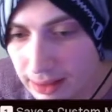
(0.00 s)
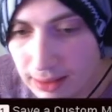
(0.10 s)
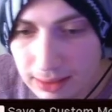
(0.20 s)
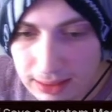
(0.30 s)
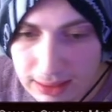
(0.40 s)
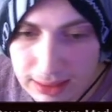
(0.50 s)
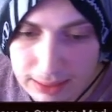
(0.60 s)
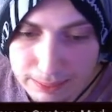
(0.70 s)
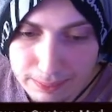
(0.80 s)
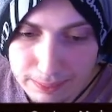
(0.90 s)

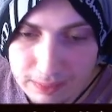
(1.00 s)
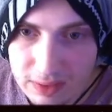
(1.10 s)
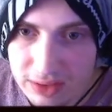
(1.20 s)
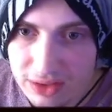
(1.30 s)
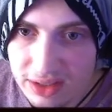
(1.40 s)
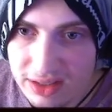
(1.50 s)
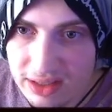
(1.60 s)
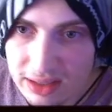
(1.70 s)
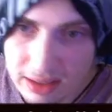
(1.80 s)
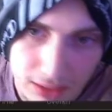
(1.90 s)
Um, as you can
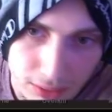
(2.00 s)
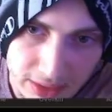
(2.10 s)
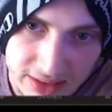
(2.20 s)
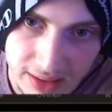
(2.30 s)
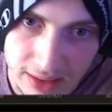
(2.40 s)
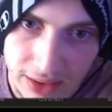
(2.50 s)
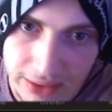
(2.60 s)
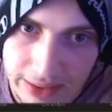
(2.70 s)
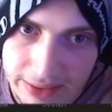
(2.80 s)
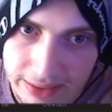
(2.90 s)
see, the rest of the
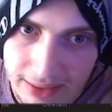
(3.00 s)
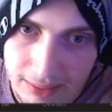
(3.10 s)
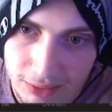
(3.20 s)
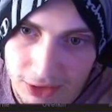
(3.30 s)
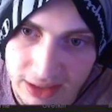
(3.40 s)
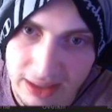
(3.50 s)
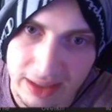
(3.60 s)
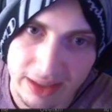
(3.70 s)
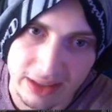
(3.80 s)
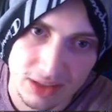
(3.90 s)
loadout here, I'm running
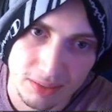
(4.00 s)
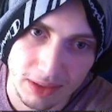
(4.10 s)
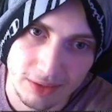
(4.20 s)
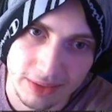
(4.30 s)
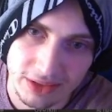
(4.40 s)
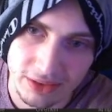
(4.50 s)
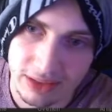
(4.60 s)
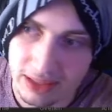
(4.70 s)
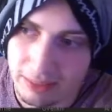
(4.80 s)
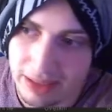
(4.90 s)
an experimental
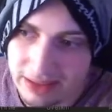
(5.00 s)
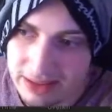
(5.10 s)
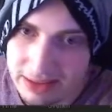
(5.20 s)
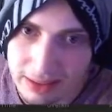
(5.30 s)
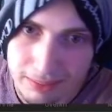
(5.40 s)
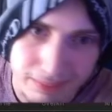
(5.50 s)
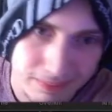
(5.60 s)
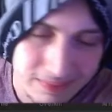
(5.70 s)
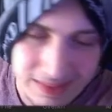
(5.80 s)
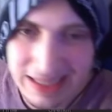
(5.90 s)
Amax. I'm
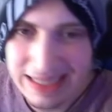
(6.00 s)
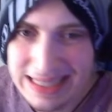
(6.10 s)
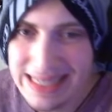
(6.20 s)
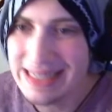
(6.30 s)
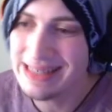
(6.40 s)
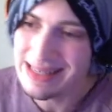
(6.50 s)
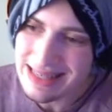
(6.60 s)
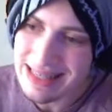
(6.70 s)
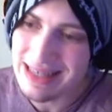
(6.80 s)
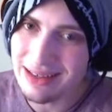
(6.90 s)
kind of
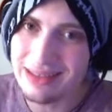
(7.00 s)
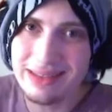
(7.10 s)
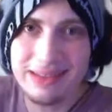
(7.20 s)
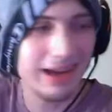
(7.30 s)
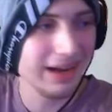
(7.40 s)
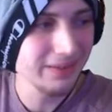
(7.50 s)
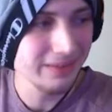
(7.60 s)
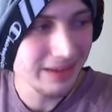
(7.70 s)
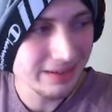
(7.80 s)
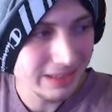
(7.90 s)
eh, on.
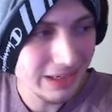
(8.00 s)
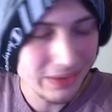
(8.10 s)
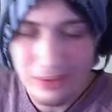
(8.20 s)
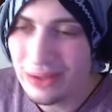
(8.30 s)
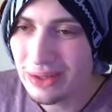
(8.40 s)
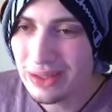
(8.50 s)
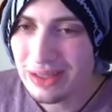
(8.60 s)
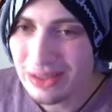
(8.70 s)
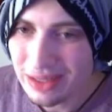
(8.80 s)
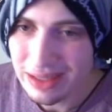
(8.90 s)
I I don't know.
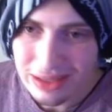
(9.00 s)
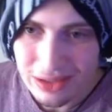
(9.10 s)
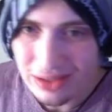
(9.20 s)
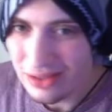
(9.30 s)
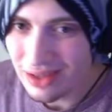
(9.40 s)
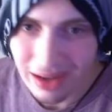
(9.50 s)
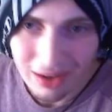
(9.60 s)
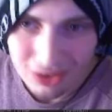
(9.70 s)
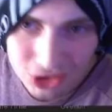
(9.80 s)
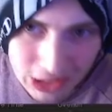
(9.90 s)
You can. You,
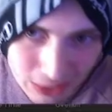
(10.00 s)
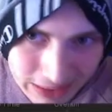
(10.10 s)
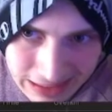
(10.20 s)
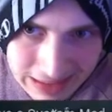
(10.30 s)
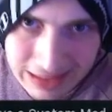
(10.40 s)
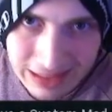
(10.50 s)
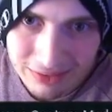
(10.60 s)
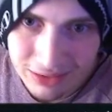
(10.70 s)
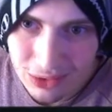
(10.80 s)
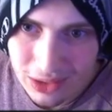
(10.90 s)
I'll show it
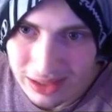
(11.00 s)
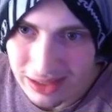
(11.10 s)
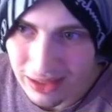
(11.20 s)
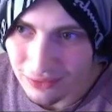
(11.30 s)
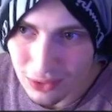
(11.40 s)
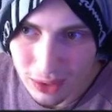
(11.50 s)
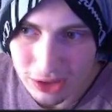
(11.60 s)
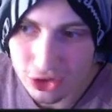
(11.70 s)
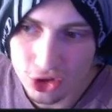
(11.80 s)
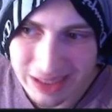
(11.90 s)
if you wanna if you wanna
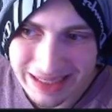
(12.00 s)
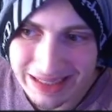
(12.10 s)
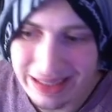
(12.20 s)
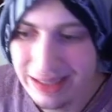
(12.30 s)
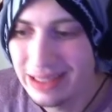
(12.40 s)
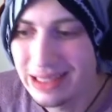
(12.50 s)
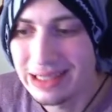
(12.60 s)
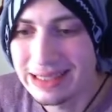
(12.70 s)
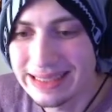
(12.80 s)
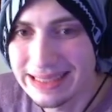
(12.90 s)
try it.
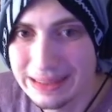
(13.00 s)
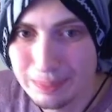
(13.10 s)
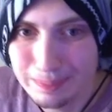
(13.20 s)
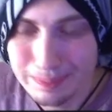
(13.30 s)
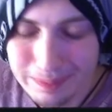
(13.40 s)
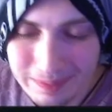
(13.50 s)
Um,